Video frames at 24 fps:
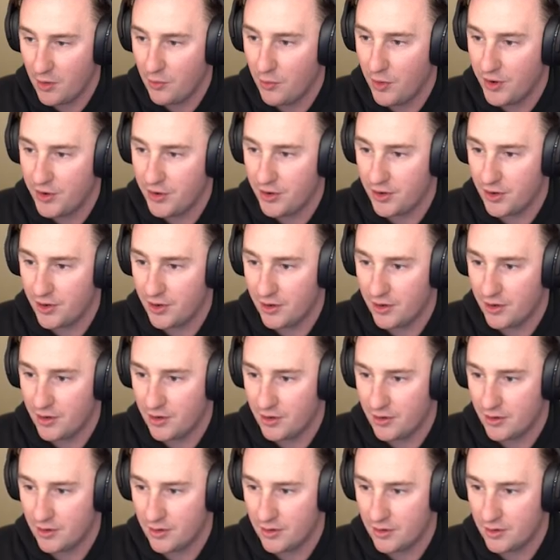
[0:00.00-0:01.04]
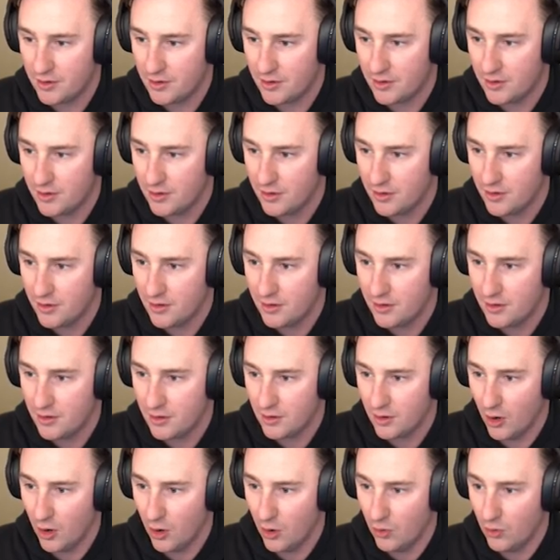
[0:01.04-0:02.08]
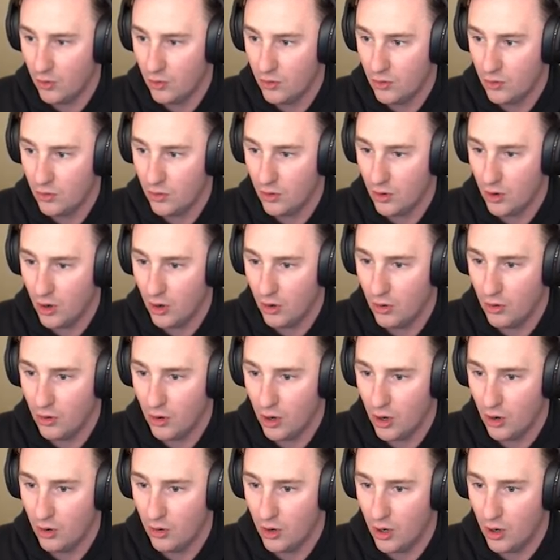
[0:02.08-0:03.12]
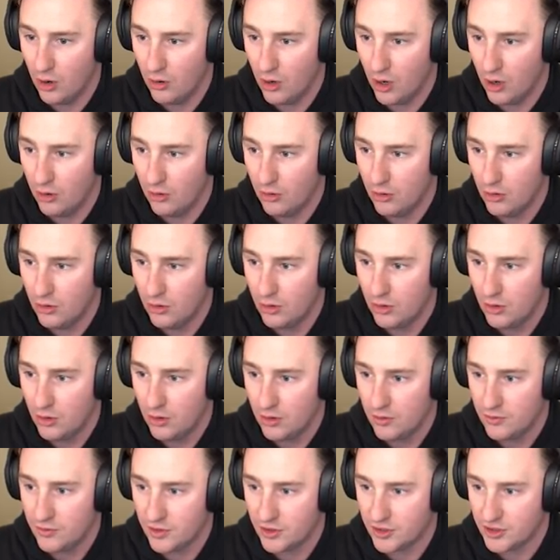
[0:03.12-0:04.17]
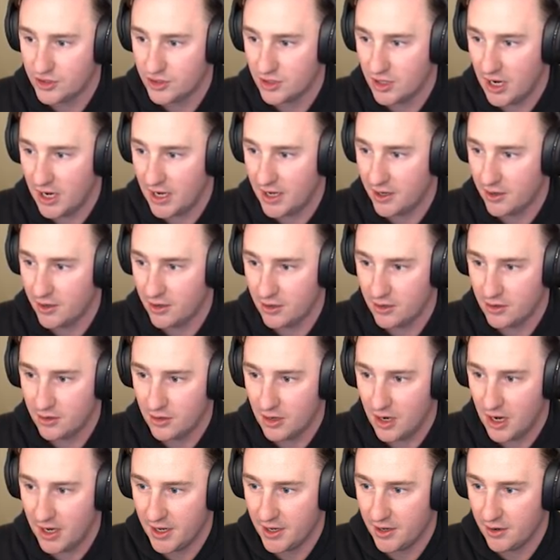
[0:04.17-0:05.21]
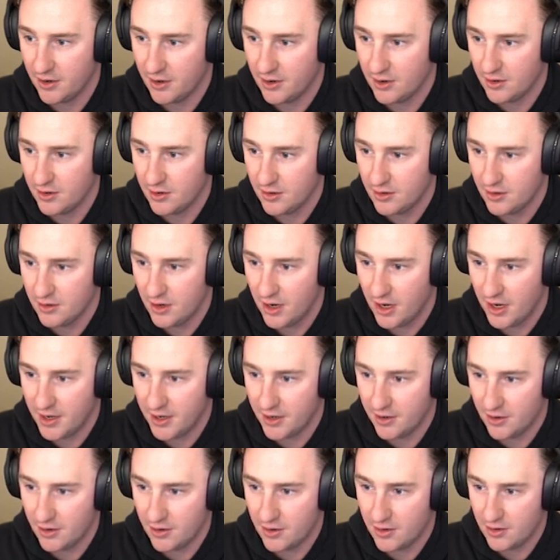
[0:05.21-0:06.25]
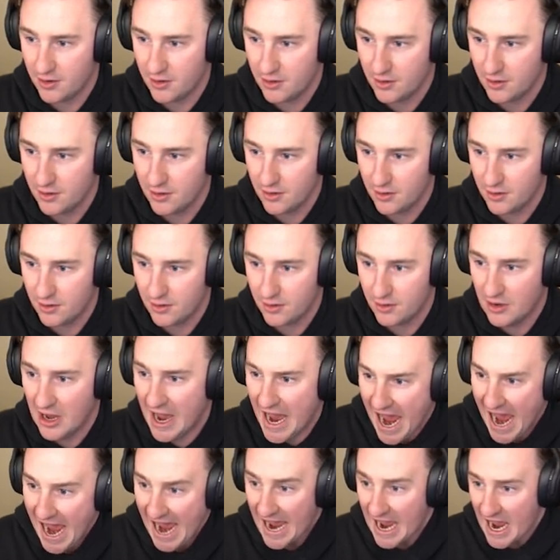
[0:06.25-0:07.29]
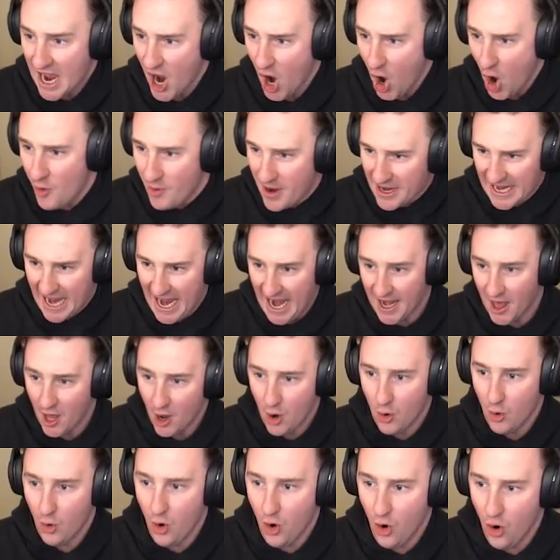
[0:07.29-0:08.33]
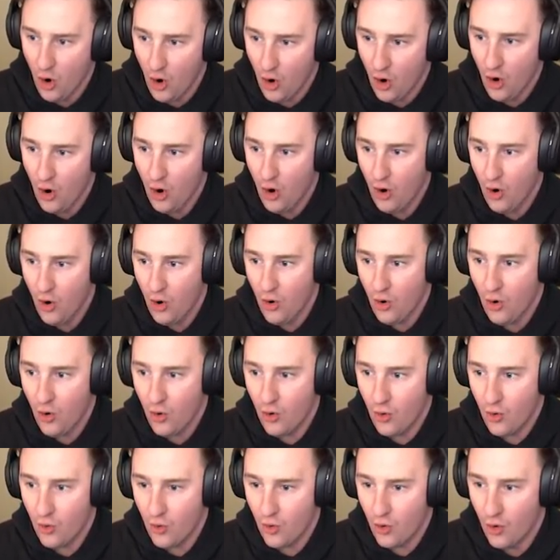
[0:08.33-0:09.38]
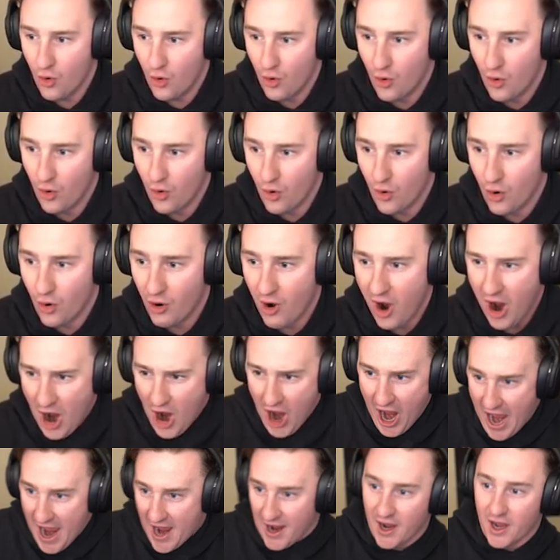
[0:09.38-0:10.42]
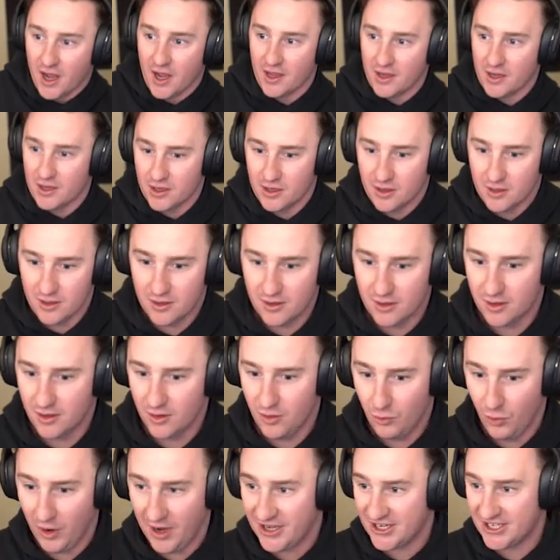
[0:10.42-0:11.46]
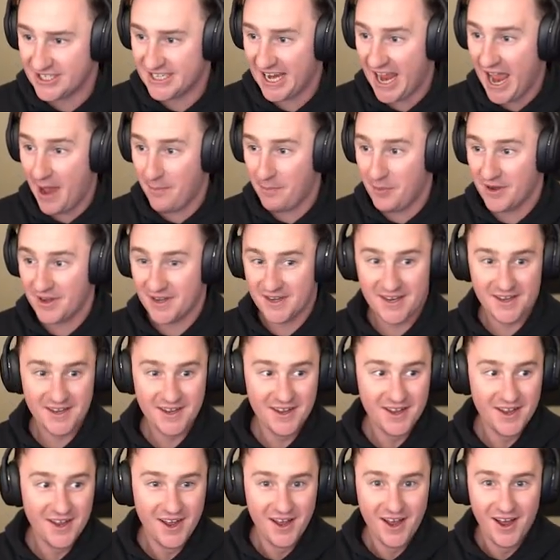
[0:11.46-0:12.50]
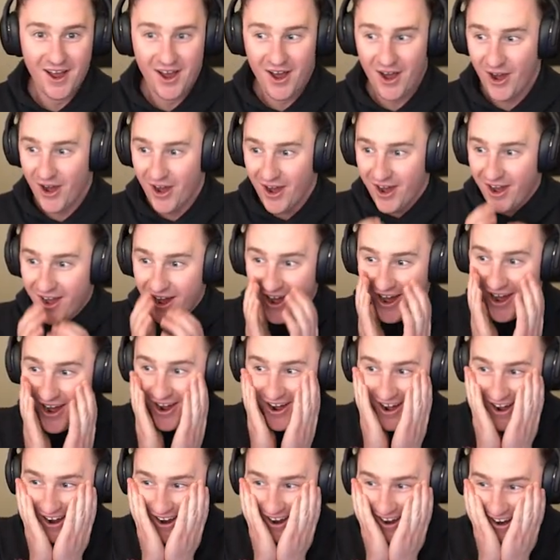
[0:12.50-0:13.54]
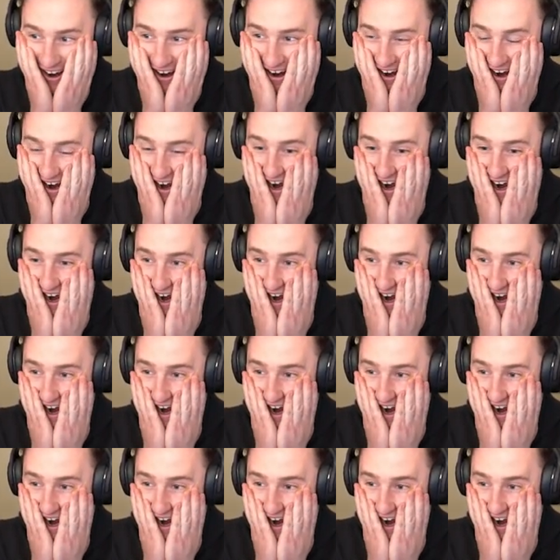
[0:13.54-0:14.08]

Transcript: wonder. Oh, oh, oh, oh, oh. Oh, oh, oh, oh I hear. Oh, oh, I hear. Oh, oh, oh. I hear. Ah! Oh my God! Whoa, oh, whoa, whoa, whoa! What was that? What was ah! that? What just happened? Oh no! Oh,